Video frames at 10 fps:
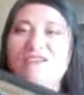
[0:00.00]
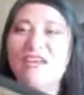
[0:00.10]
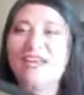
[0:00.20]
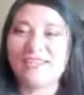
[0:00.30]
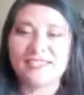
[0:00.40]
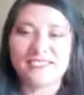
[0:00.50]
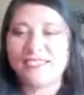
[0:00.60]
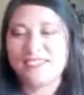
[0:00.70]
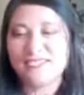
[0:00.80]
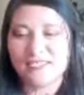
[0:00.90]
like is
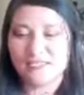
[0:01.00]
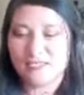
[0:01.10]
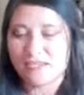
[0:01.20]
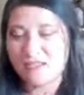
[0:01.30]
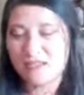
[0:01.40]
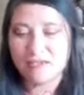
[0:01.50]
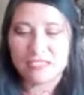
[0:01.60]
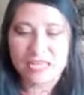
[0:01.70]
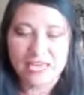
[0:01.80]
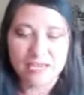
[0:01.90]
this
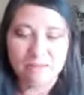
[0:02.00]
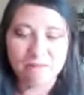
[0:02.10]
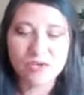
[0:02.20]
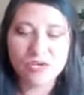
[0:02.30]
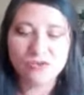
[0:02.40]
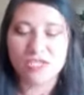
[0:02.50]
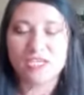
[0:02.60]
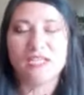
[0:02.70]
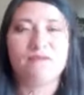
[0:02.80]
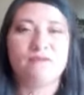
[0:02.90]
like
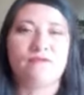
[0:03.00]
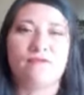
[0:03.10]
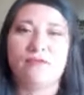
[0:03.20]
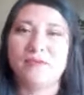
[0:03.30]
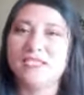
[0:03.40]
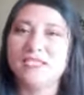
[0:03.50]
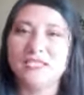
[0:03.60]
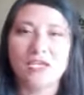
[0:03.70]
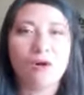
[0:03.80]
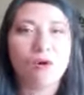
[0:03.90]
musical
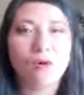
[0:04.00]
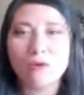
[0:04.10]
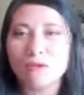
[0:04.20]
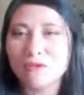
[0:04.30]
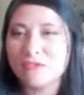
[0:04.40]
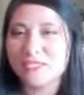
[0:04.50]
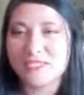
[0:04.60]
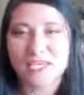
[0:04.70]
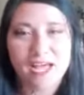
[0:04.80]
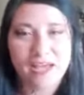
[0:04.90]
performance all the
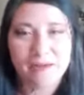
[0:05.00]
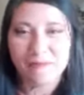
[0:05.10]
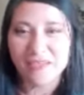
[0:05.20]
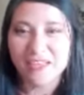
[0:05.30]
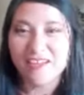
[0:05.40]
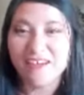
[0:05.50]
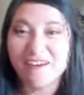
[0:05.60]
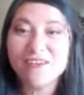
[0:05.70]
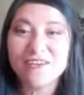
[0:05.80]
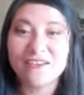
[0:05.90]
time.
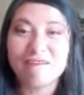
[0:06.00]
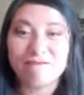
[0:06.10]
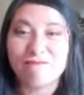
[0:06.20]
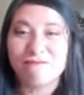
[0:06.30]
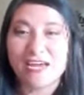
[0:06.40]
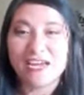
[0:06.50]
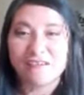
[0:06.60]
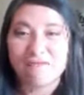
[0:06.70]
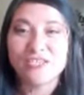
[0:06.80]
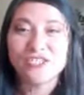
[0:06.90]
Oh, you love
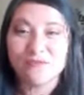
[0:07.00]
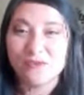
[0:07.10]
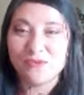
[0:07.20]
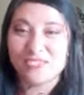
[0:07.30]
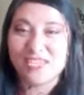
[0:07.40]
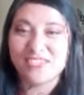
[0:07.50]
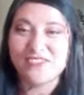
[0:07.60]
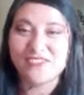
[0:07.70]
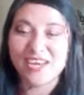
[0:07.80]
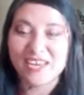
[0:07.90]
fiction movies? That's
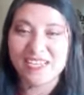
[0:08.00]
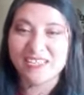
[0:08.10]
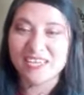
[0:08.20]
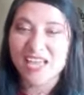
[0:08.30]
great.